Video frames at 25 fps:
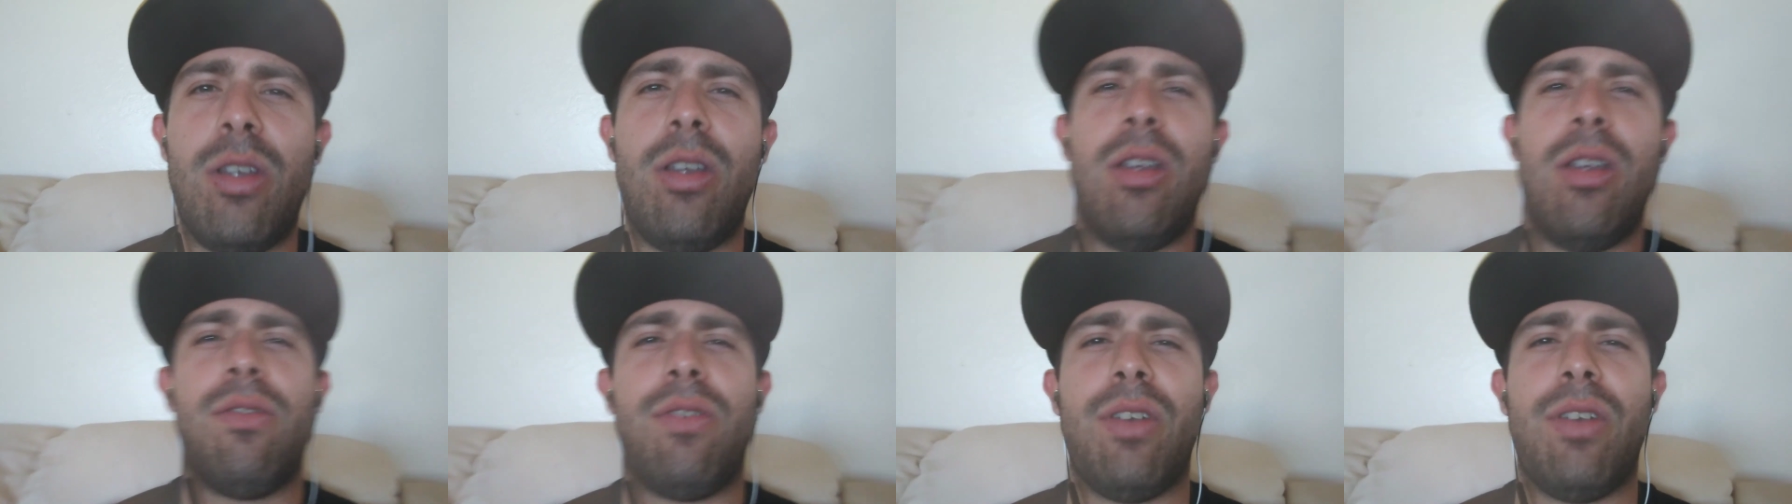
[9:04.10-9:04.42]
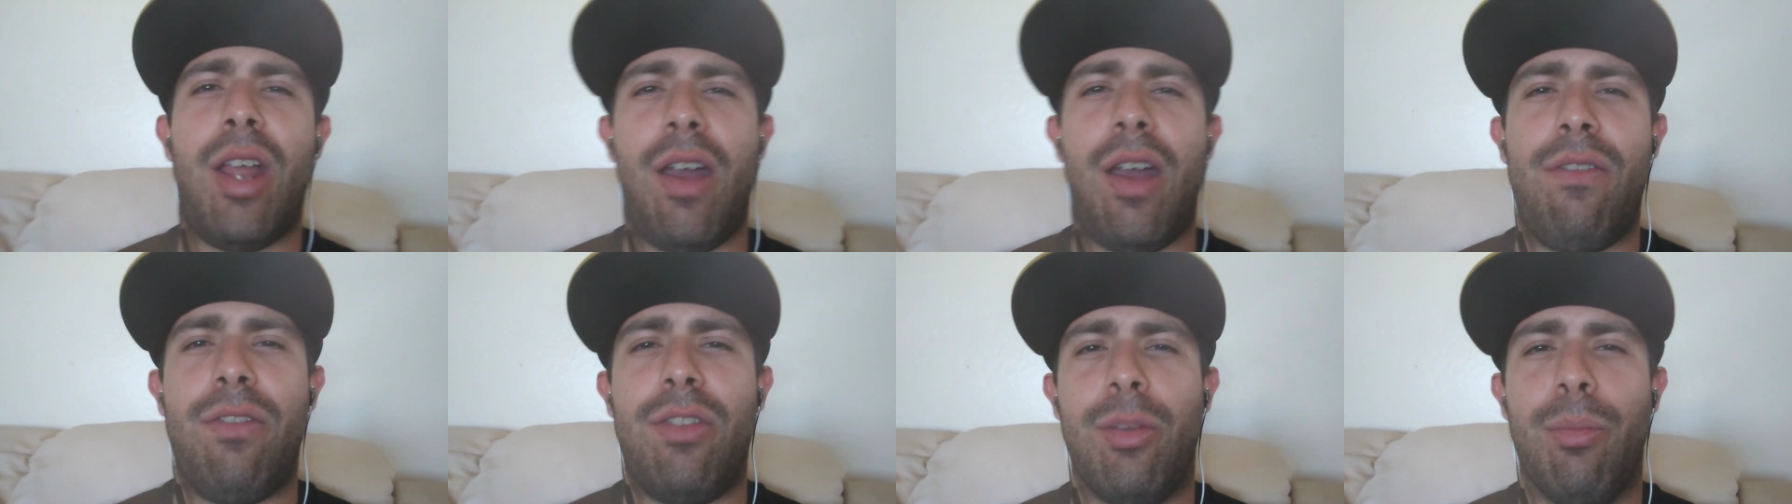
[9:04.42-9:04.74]
even
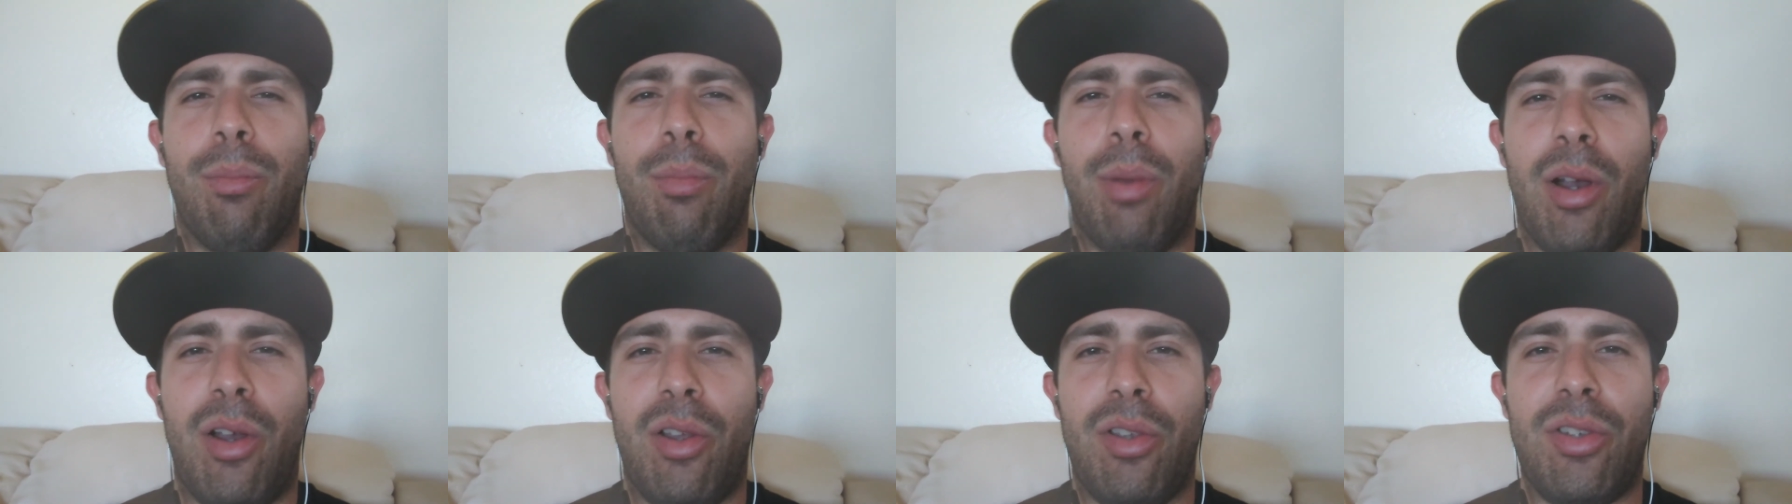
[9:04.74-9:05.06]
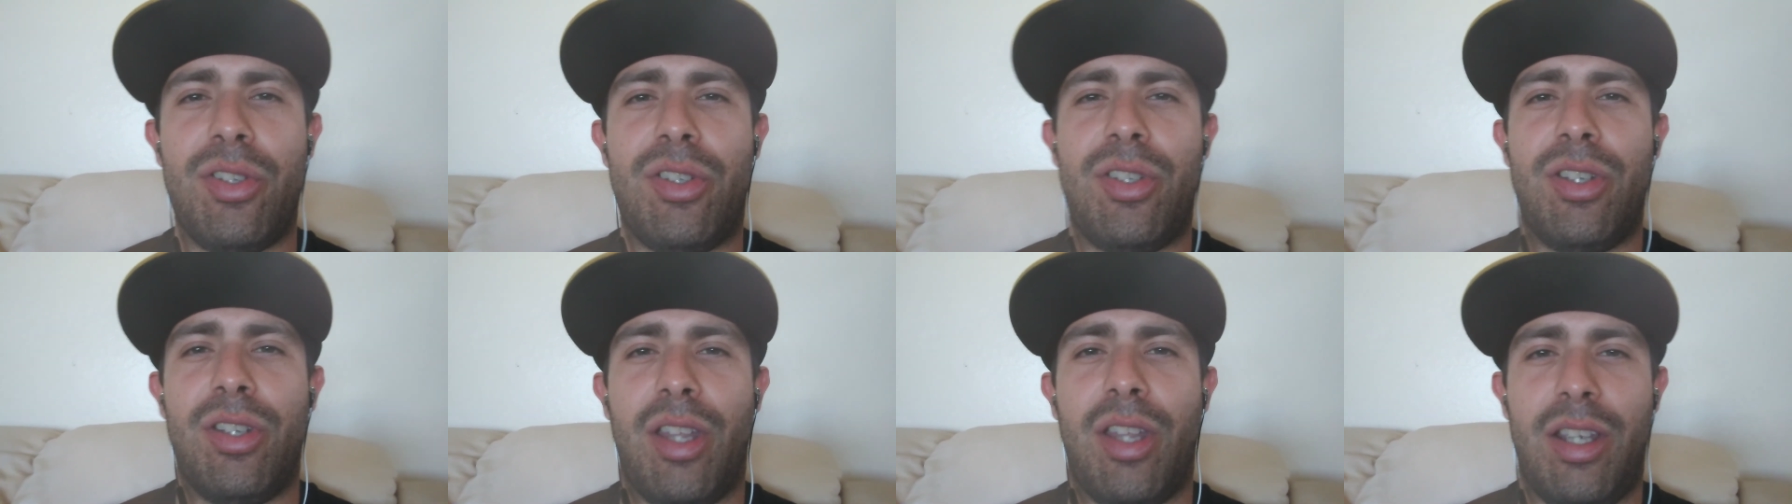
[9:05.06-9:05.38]
have the balls
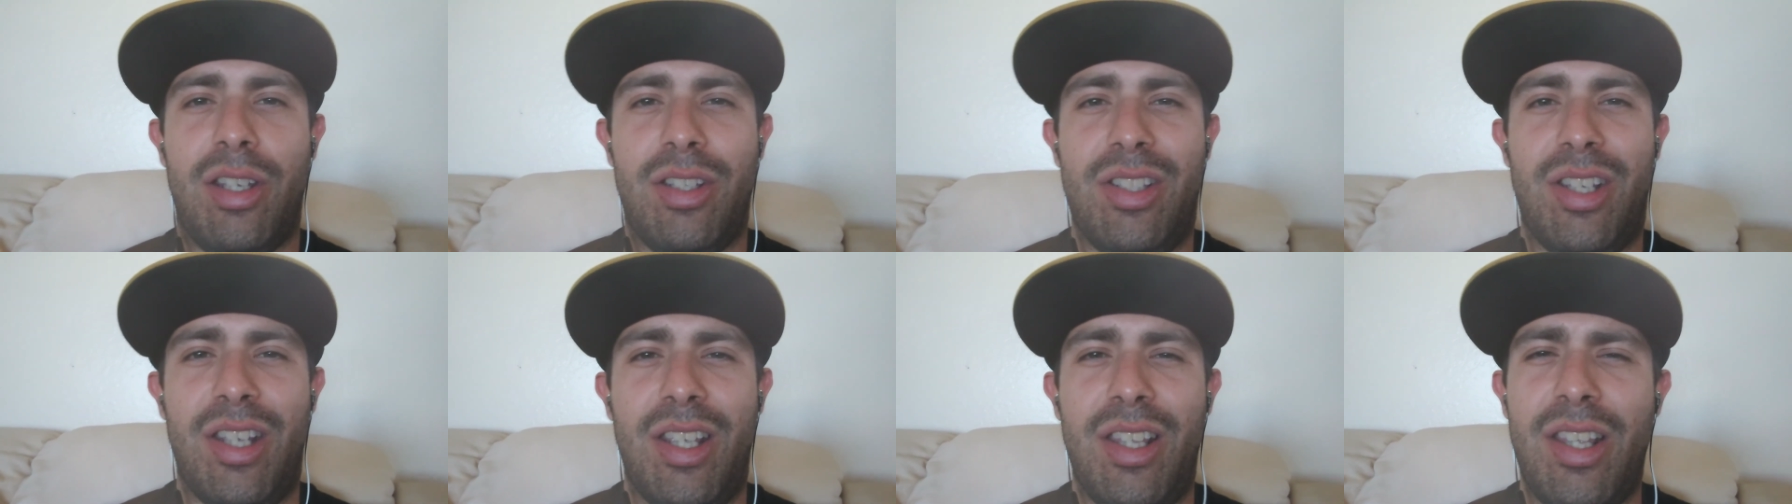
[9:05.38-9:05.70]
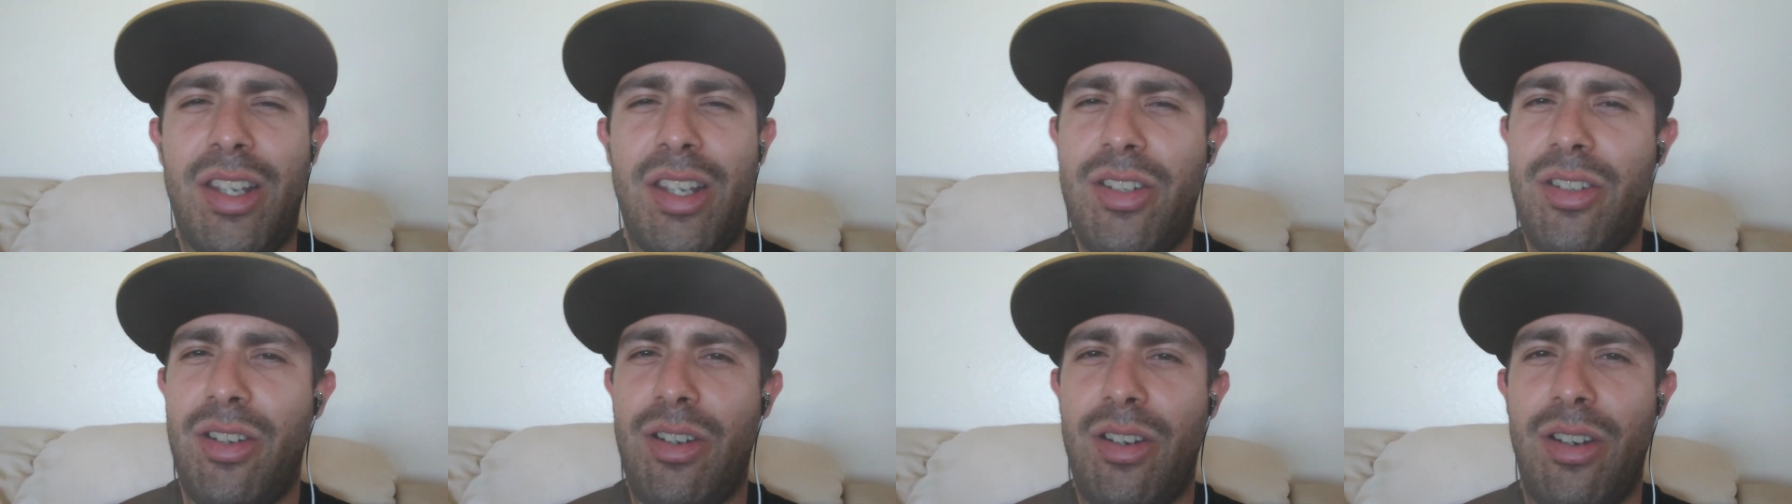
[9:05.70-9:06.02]
to like say
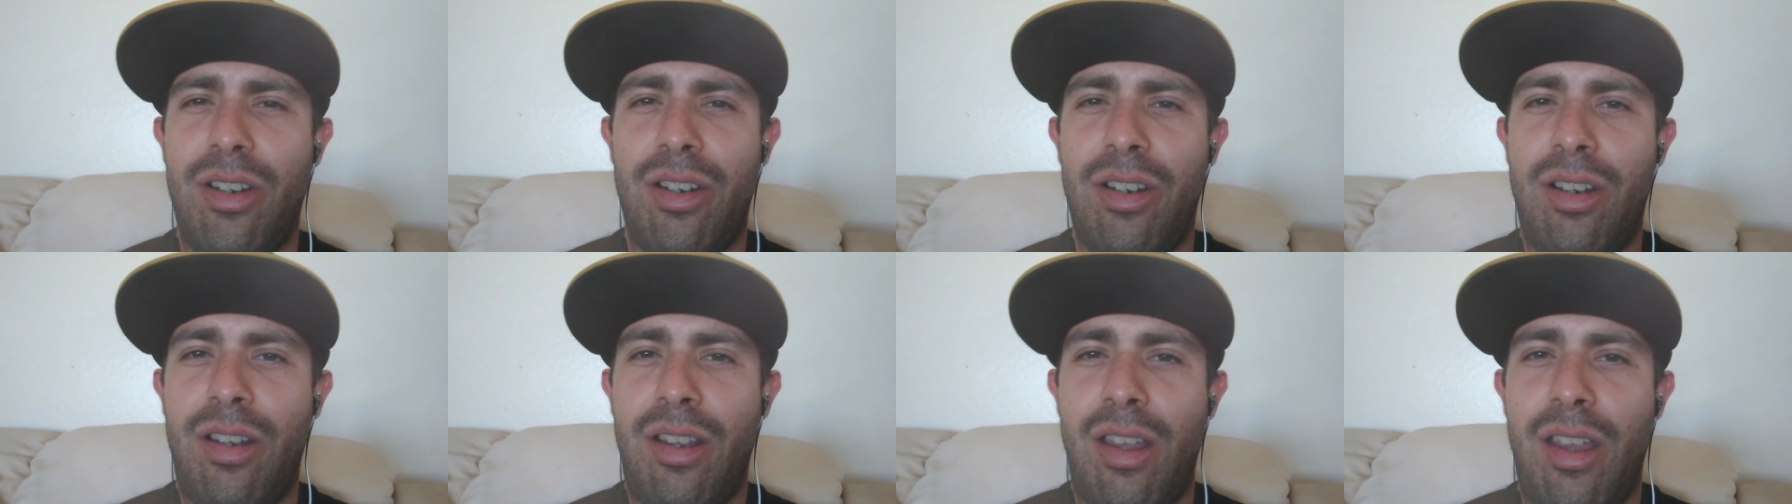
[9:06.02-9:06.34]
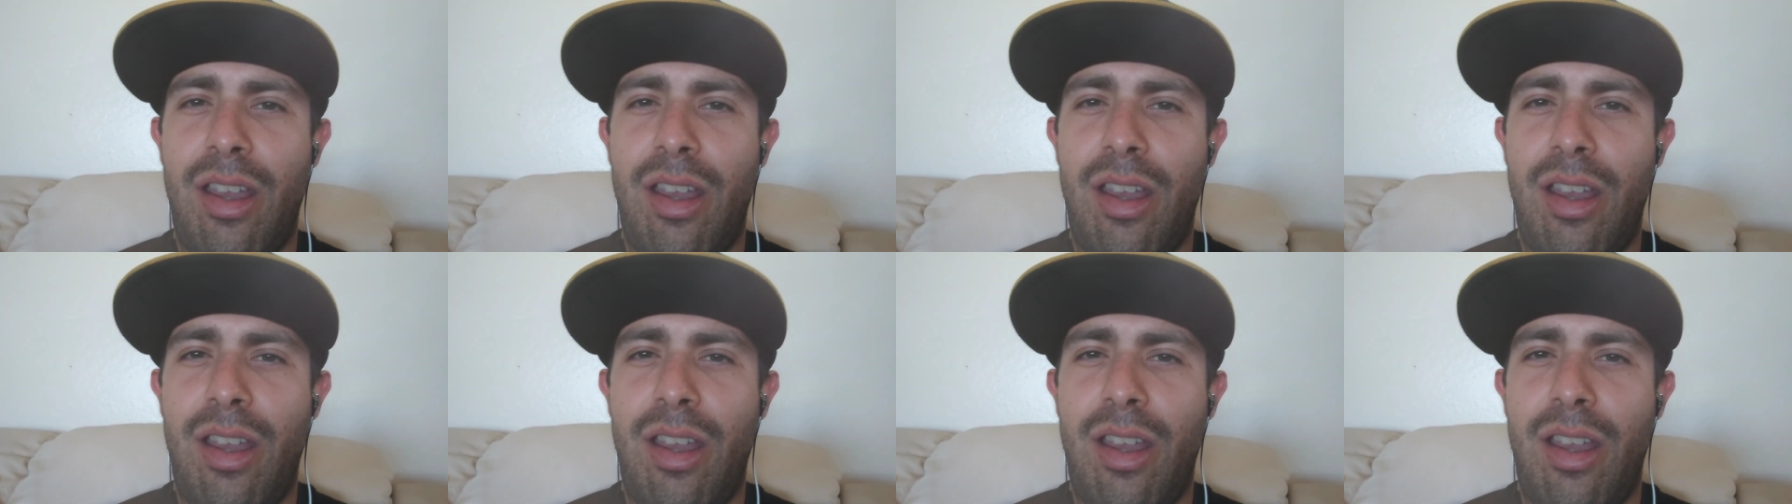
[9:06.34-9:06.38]
that to her?